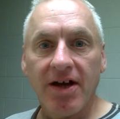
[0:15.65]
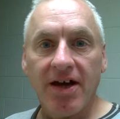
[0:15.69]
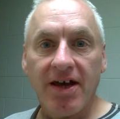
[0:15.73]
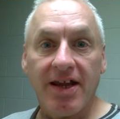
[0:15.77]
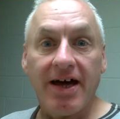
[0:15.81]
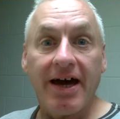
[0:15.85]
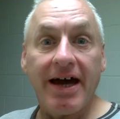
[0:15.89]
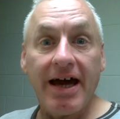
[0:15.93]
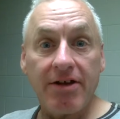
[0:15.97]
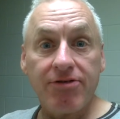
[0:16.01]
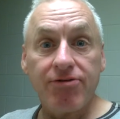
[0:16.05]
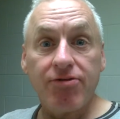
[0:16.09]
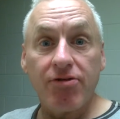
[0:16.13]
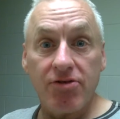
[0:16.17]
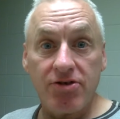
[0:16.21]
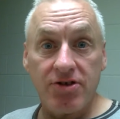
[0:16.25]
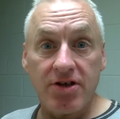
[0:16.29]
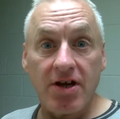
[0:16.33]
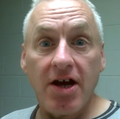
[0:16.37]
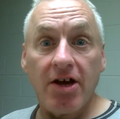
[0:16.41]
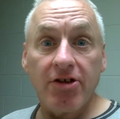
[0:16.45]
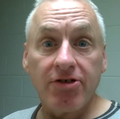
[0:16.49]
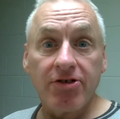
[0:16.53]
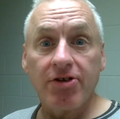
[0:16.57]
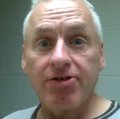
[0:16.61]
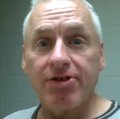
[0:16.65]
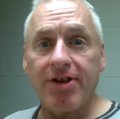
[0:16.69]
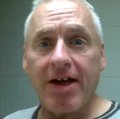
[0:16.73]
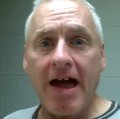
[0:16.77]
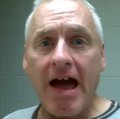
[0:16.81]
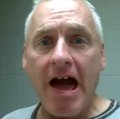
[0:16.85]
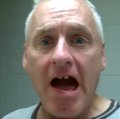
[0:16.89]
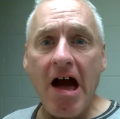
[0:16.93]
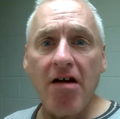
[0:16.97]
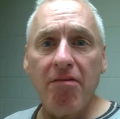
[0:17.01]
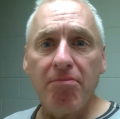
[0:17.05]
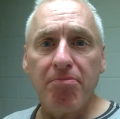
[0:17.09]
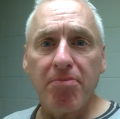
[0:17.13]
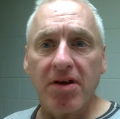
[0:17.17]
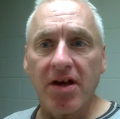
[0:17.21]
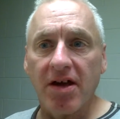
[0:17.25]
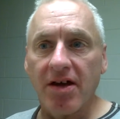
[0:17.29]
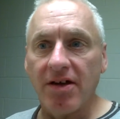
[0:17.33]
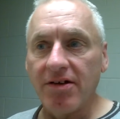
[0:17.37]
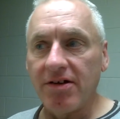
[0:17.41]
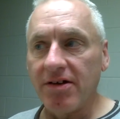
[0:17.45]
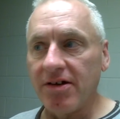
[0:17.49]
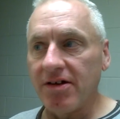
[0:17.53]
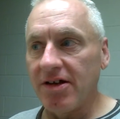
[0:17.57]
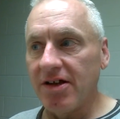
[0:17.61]
And I answered yes, because I have
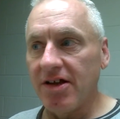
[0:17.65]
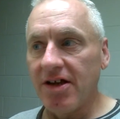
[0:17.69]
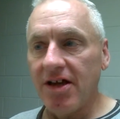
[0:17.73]
been.